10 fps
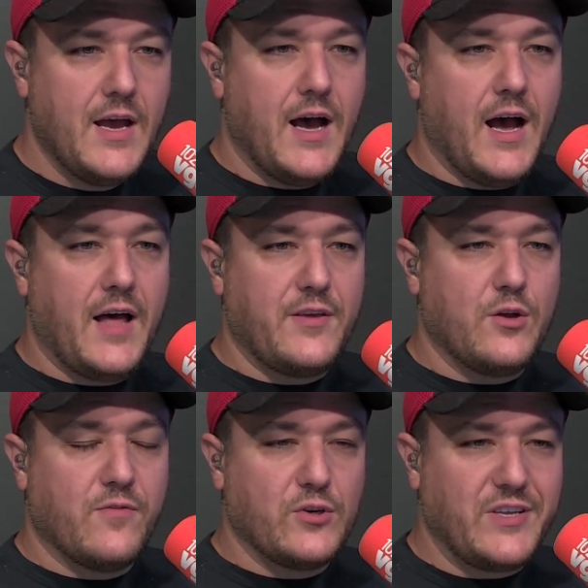The
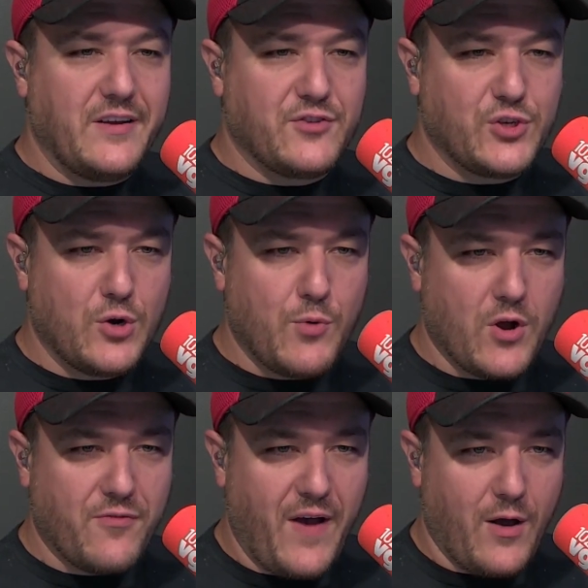University of
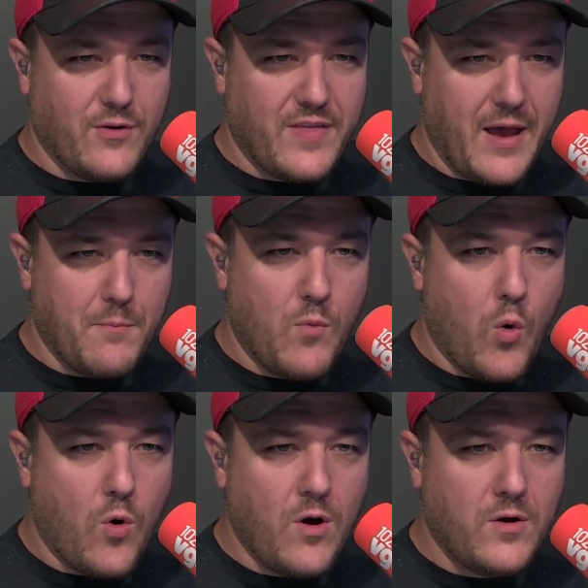Sherbrooke found that
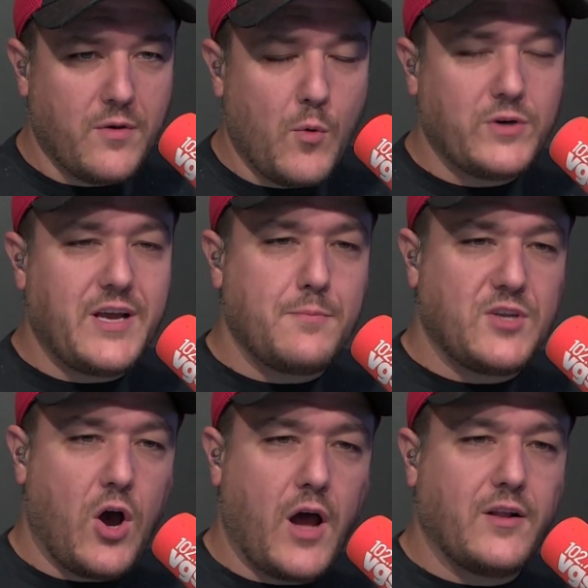the more time
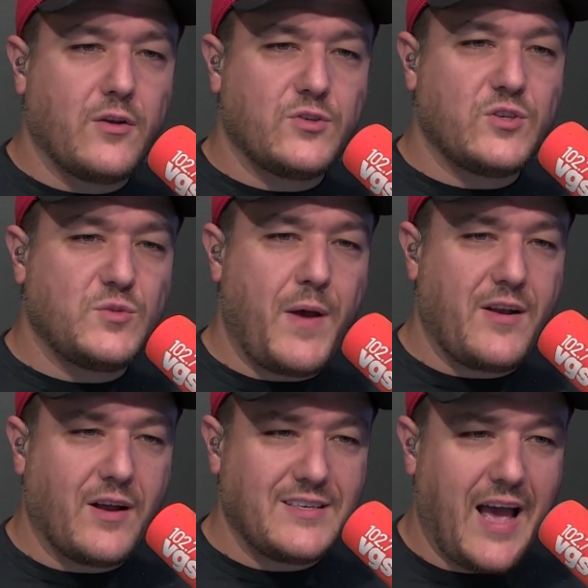toddlers
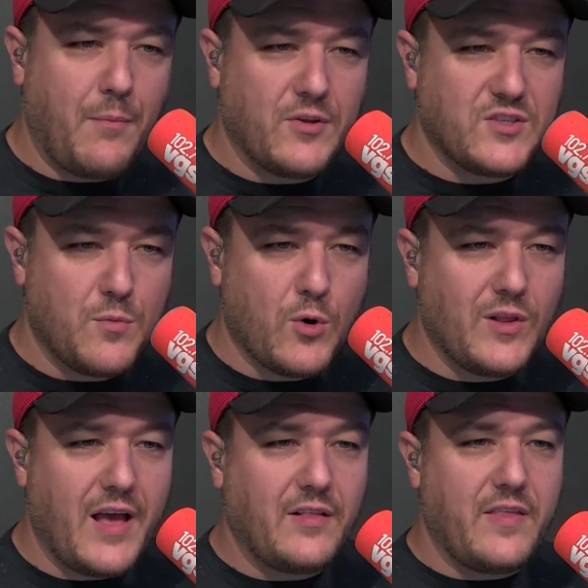spend on tablets, the more
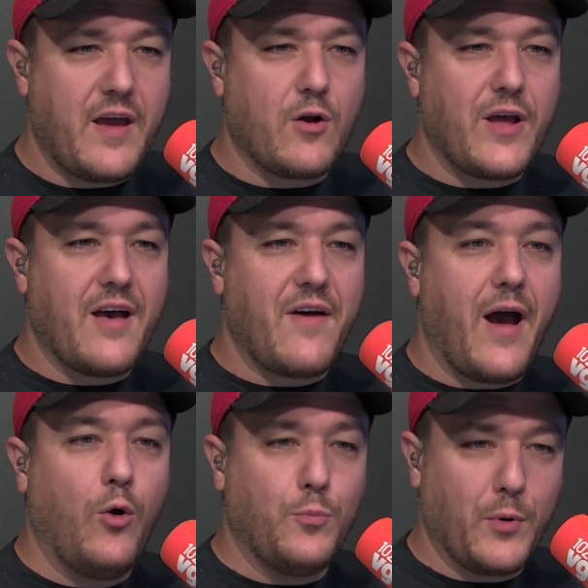likely they are to have
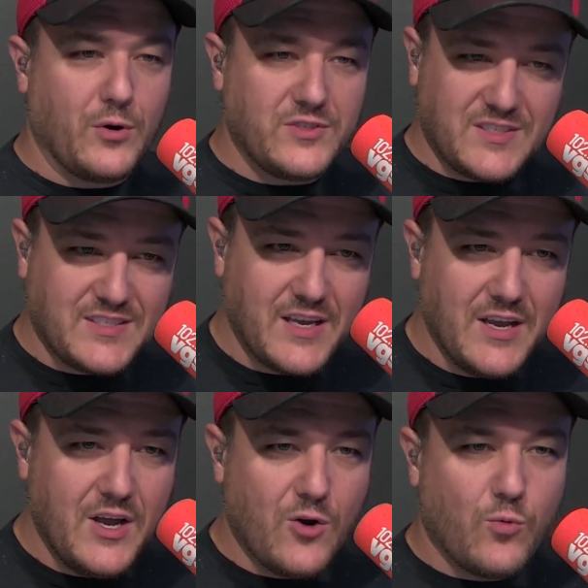outbursts.
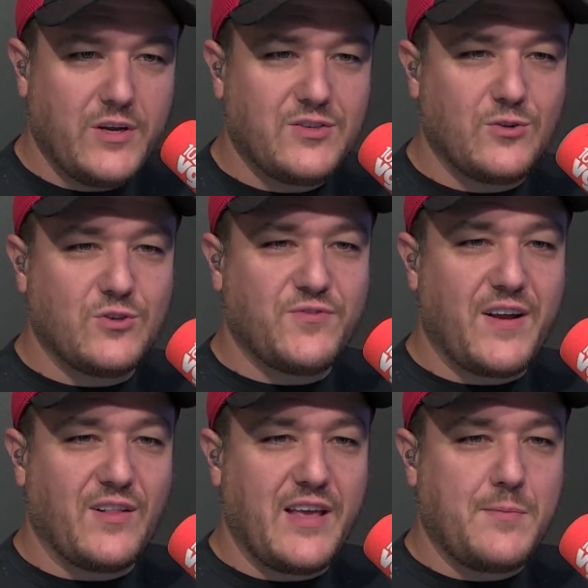Researchers
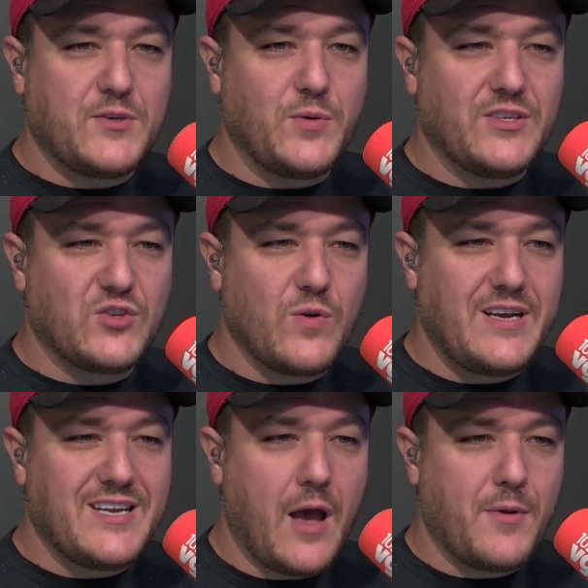found a link between
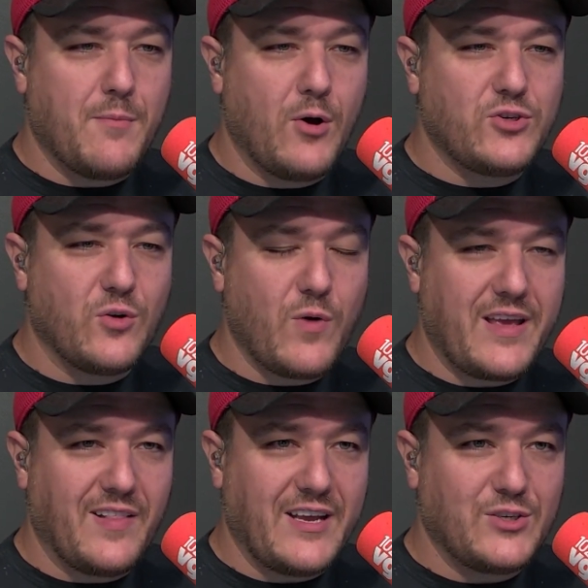screen time and emotional
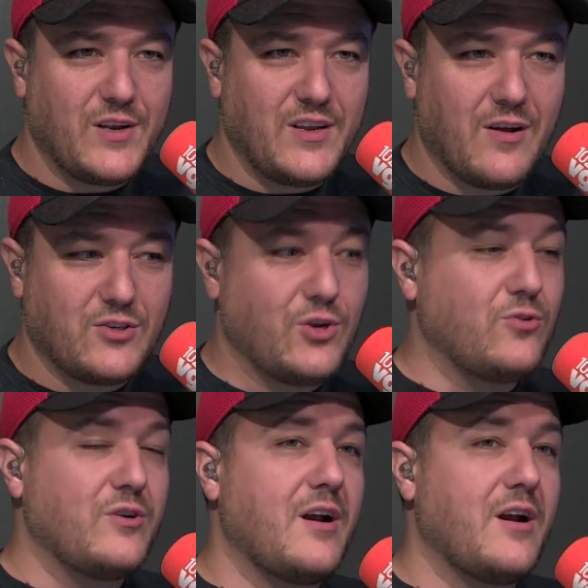regulation in young children.